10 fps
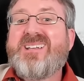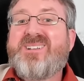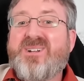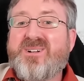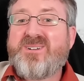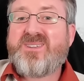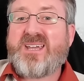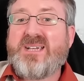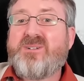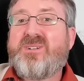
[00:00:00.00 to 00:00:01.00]
Turns
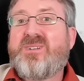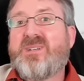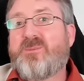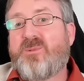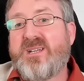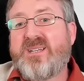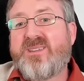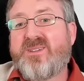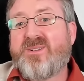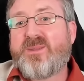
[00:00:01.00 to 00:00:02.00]
out that when
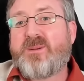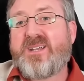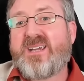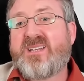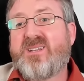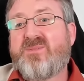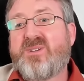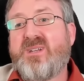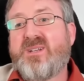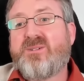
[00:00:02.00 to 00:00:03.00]
sunspot
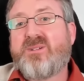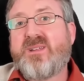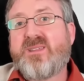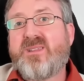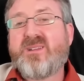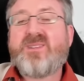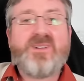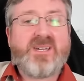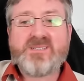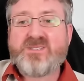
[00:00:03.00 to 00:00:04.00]
activity increases, it's
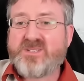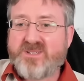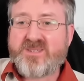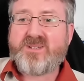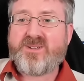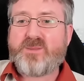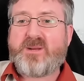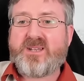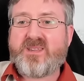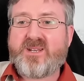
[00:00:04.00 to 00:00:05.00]
not just
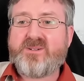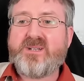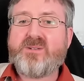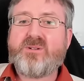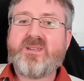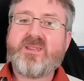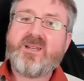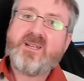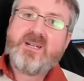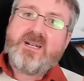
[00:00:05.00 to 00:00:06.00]
sunspots that are increasing.